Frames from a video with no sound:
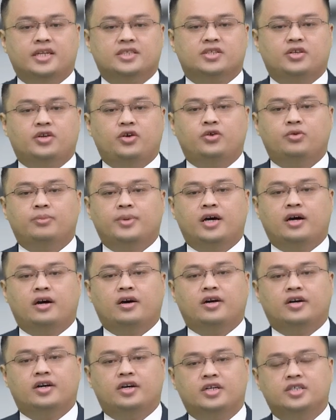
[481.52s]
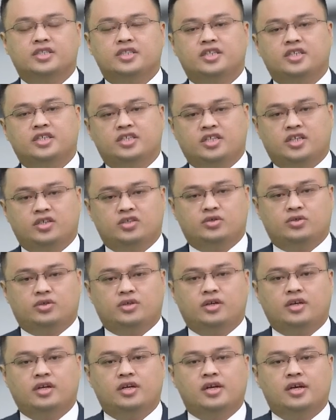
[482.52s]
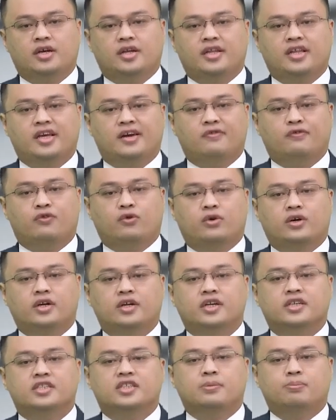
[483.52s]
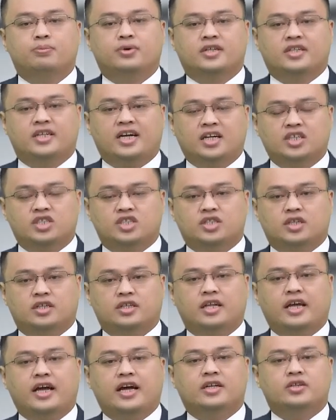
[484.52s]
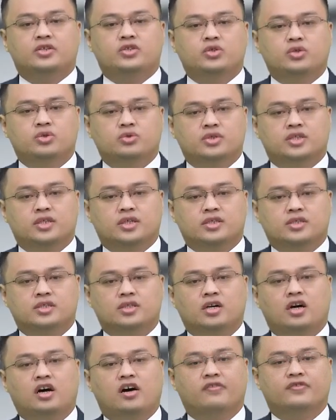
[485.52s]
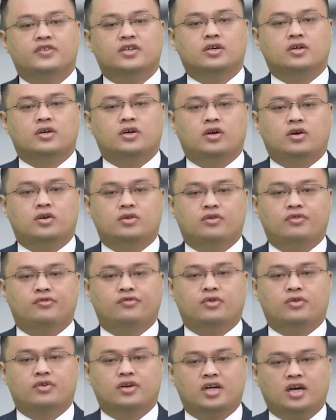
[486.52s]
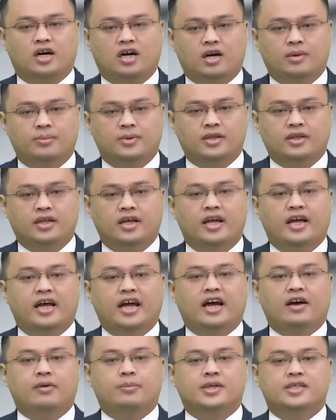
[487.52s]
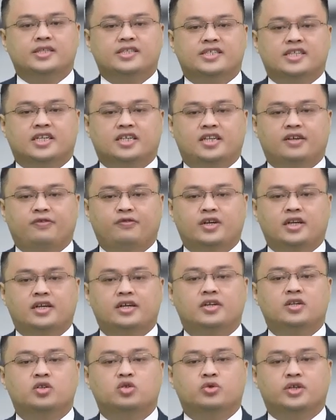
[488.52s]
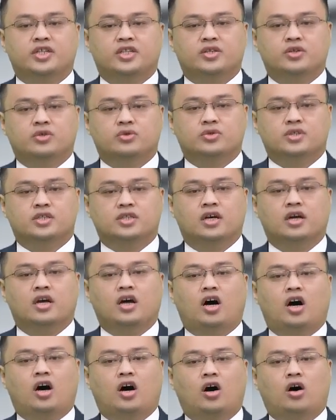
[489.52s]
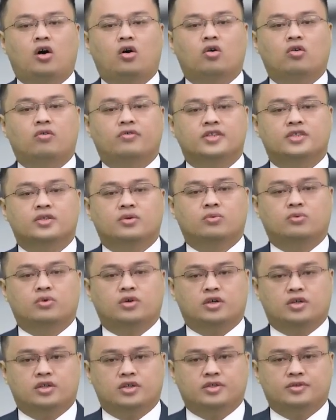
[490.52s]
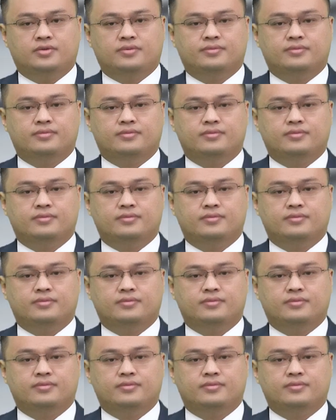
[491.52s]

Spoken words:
makes humans on Earth in danger. Therefore, the production and uses of the chlorofluorocarbon have been significantly reduced all over the world.